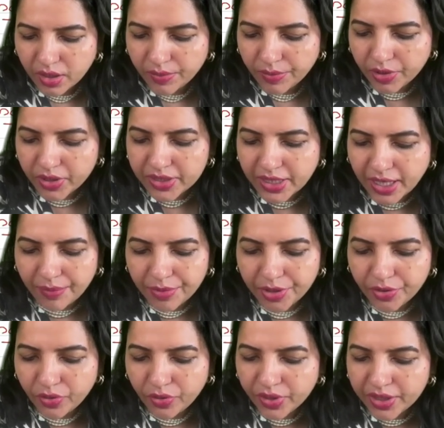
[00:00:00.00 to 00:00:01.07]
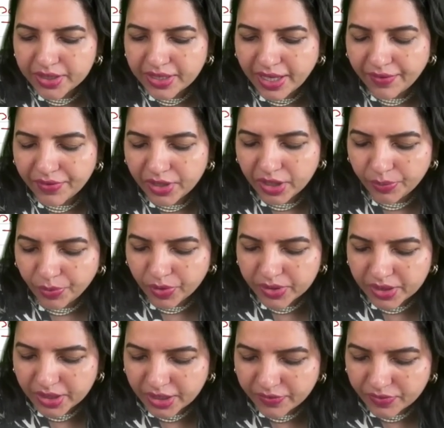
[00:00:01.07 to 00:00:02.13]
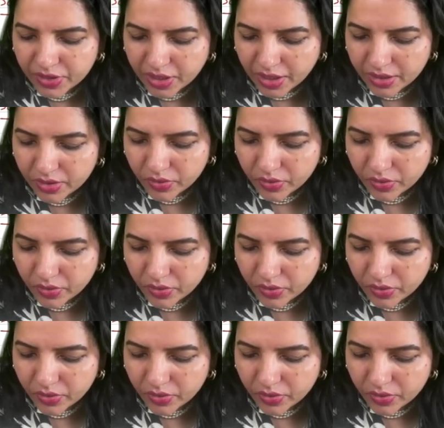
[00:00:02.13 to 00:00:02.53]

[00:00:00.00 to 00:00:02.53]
because amino is having a positive charge.